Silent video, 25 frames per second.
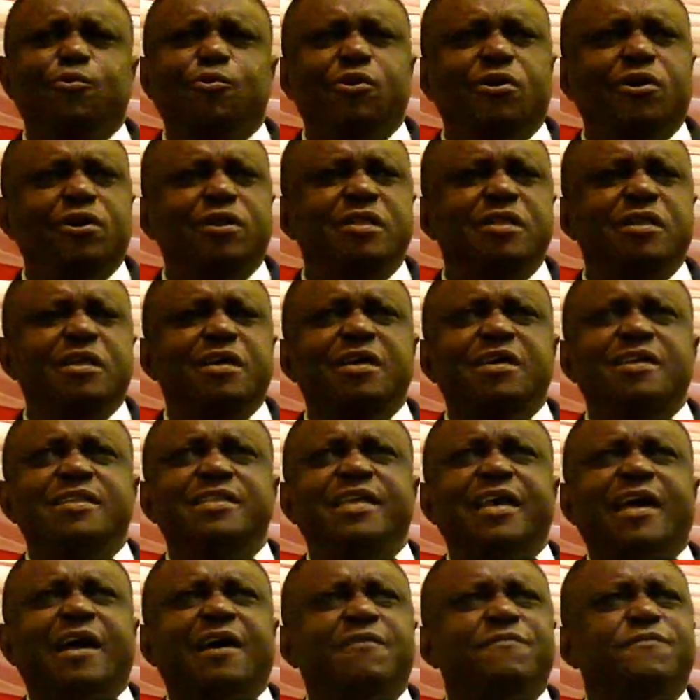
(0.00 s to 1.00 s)
world, they
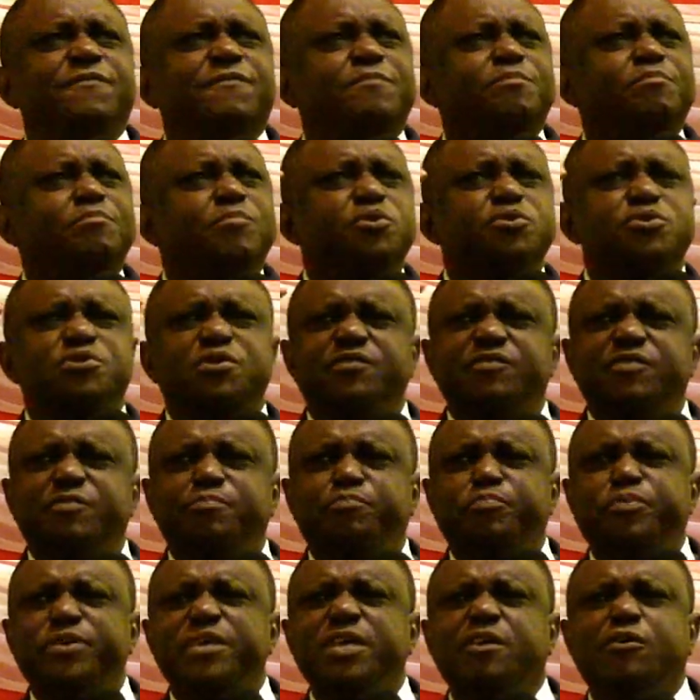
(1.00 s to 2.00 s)
have most of the
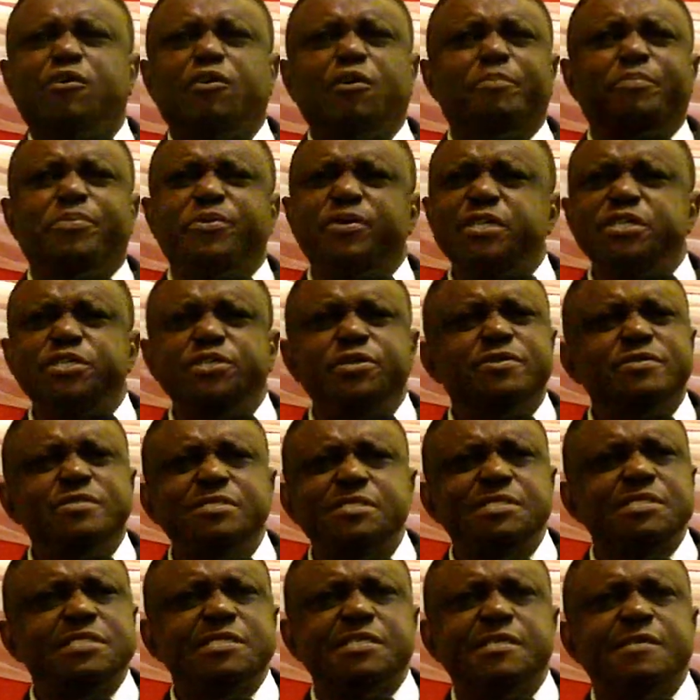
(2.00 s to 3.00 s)
big
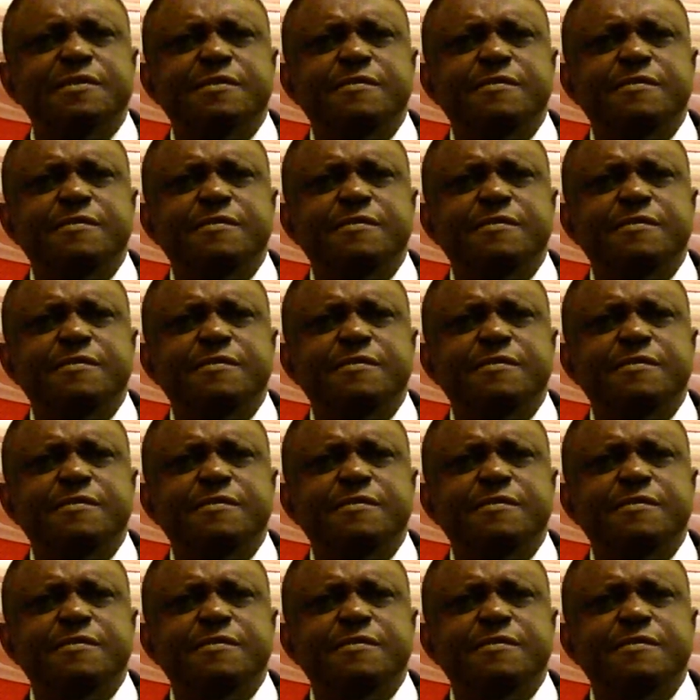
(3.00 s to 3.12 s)
corporations?